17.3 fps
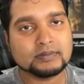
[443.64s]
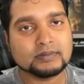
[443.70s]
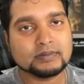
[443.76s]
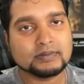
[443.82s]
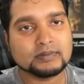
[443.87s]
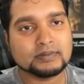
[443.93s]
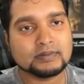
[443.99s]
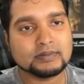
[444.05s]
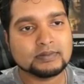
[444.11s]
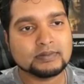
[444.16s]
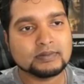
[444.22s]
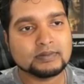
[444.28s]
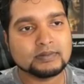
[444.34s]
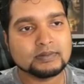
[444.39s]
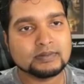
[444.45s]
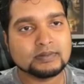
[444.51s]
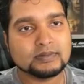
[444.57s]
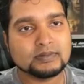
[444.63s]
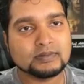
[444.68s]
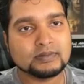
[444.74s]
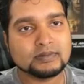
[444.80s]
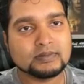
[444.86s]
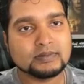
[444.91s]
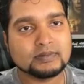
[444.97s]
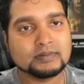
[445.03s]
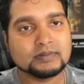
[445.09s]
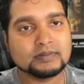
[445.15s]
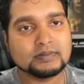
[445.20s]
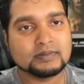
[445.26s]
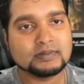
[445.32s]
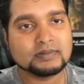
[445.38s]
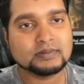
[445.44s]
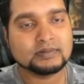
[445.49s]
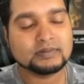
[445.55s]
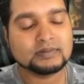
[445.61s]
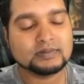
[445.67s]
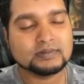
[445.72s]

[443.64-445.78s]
The person shown says nothing.